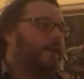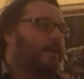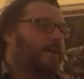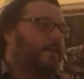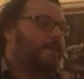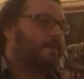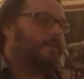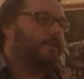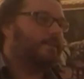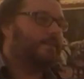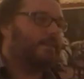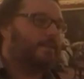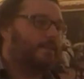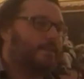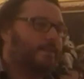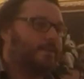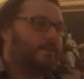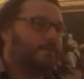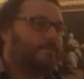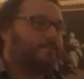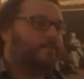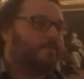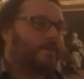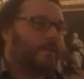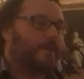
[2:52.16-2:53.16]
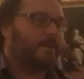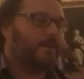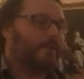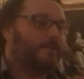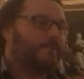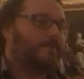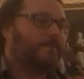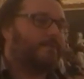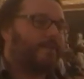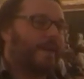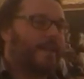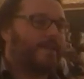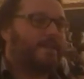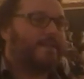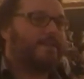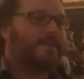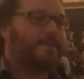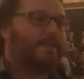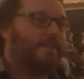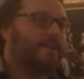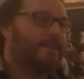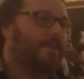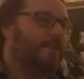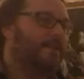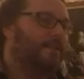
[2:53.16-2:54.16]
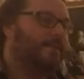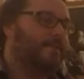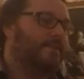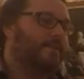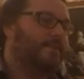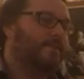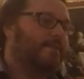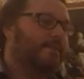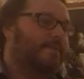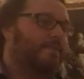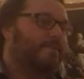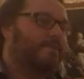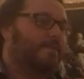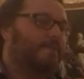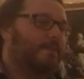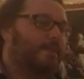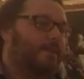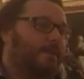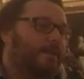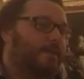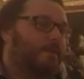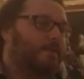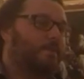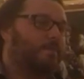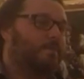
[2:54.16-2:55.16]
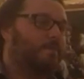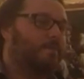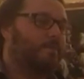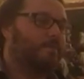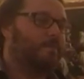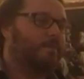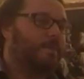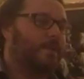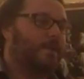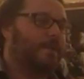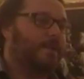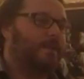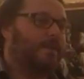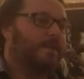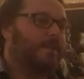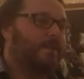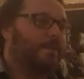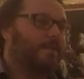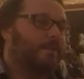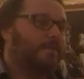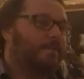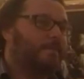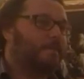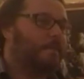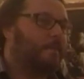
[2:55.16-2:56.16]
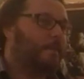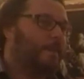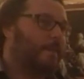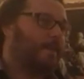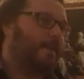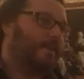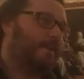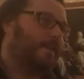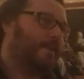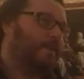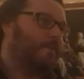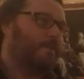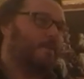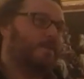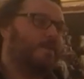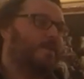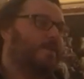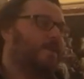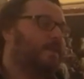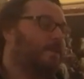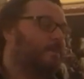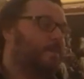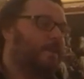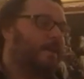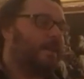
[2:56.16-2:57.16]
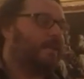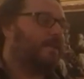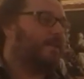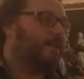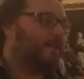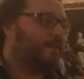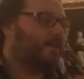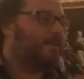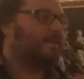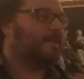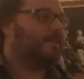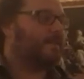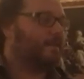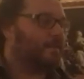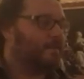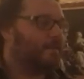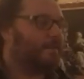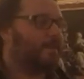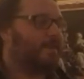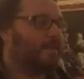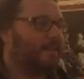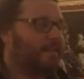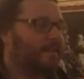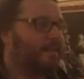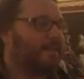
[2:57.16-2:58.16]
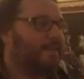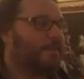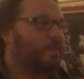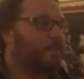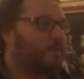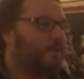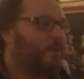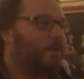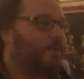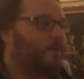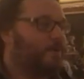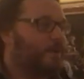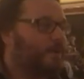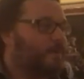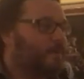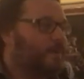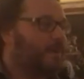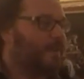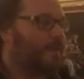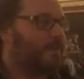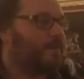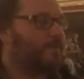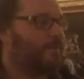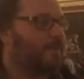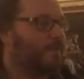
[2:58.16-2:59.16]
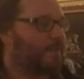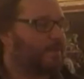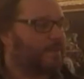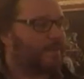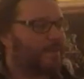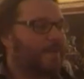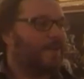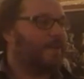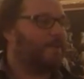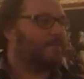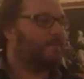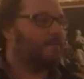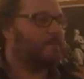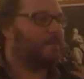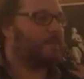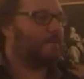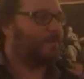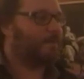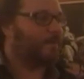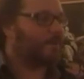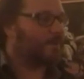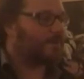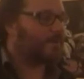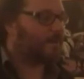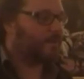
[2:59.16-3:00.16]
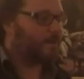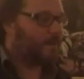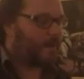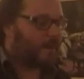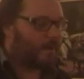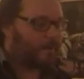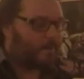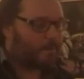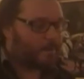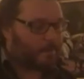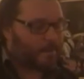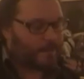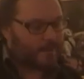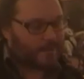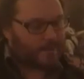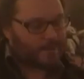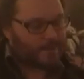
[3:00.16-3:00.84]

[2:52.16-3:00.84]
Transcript: and you know, fantasy, and you know, being in a museum like this seems like an appropriate place for those kind of people somehow.